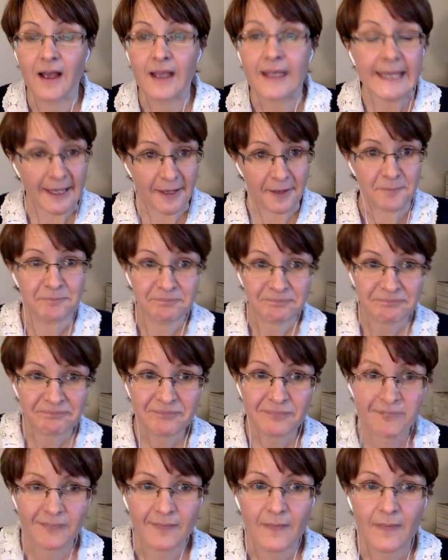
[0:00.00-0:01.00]
Yeah.
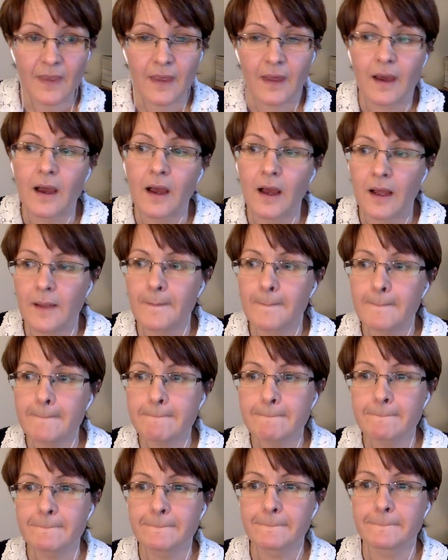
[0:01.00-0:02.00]

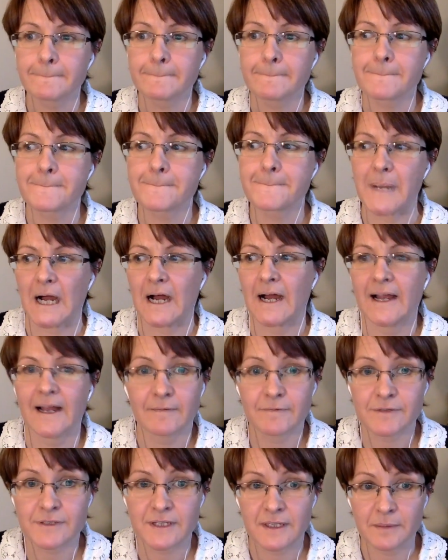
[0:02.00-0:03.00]
But I
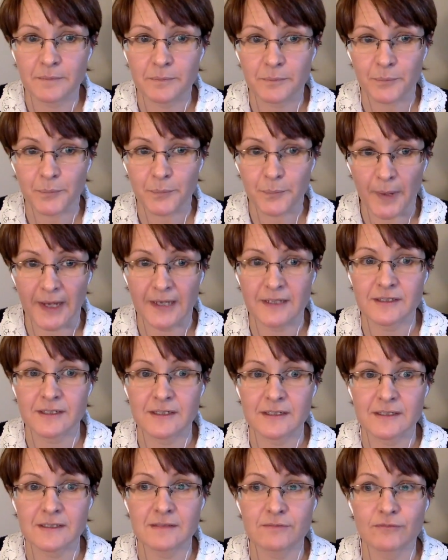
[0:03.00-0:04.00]
have seen
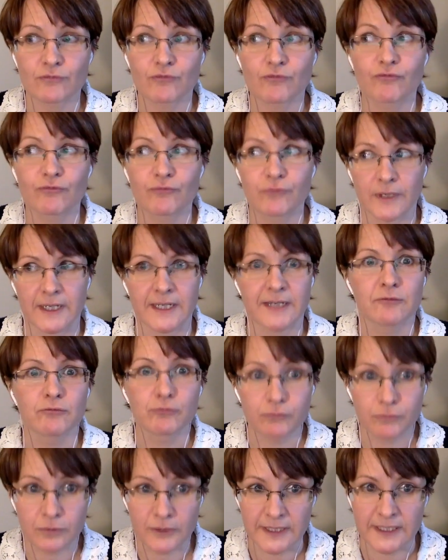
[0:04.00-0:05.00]
patients really,
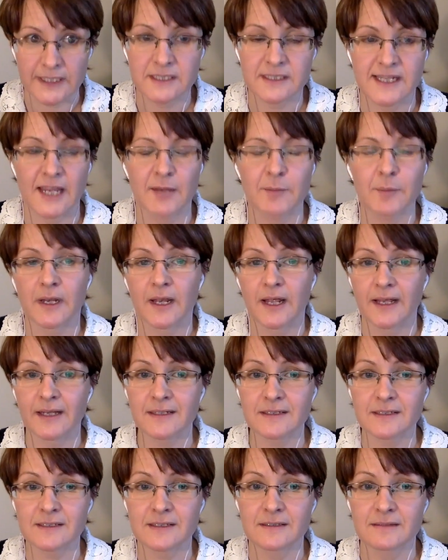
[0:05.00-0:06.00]
really
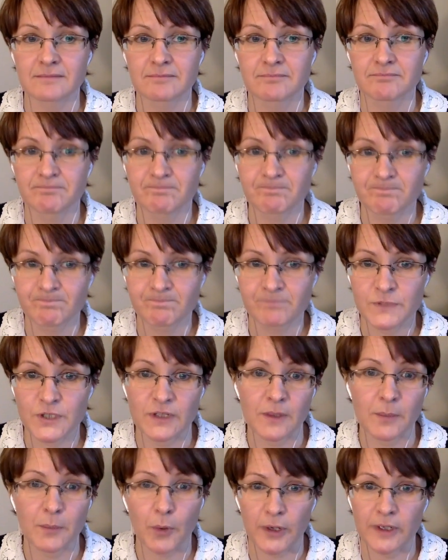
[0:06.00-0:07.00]
stabilise to
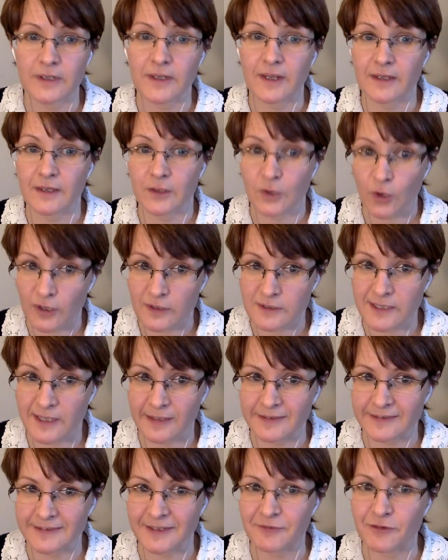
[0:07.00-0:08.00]
the point that you can't
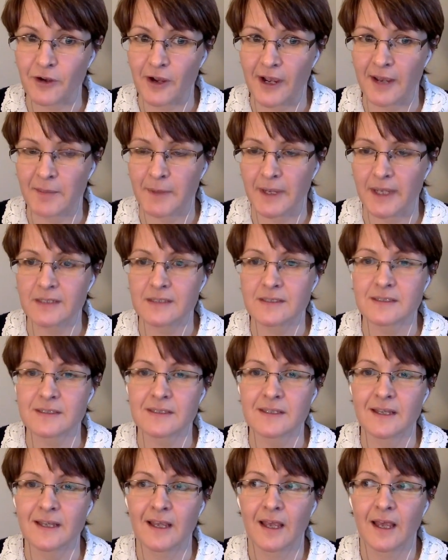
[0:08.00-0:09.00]
tell that they've got MS.
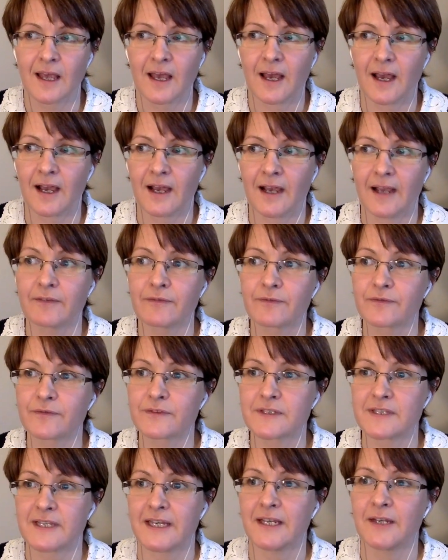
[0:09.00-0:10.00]
I've
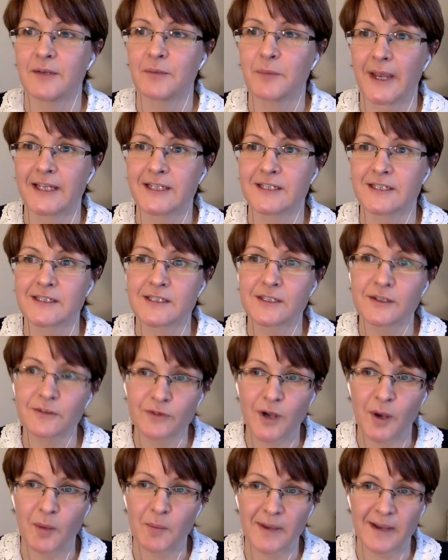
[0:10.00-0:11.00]
seen patients who've
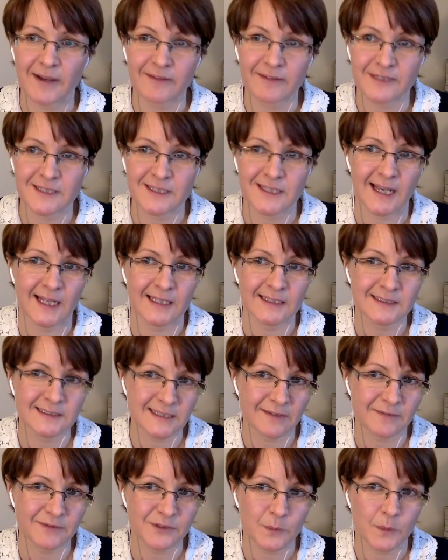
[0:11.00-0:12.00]
gone back for scans
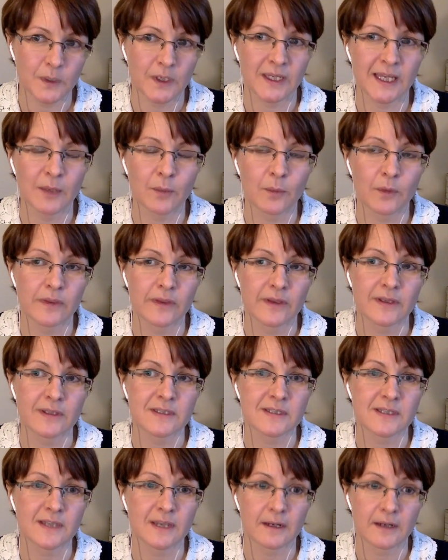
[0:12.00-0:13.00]
after working with
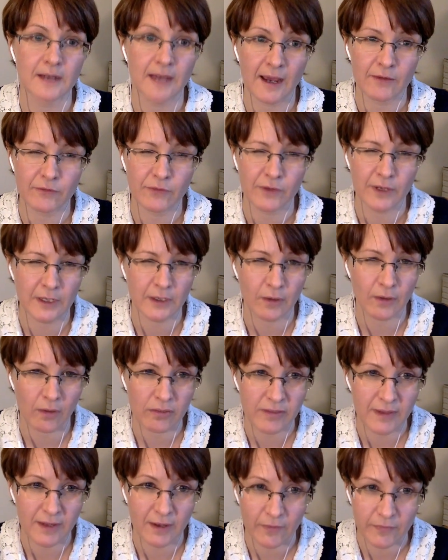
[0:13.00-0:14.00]
us and having
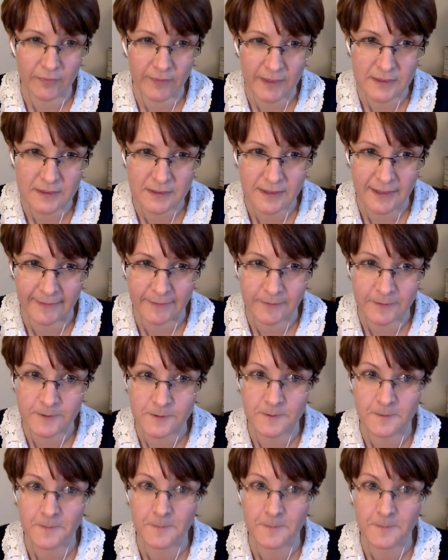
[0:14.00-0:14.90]
nothing on their scans.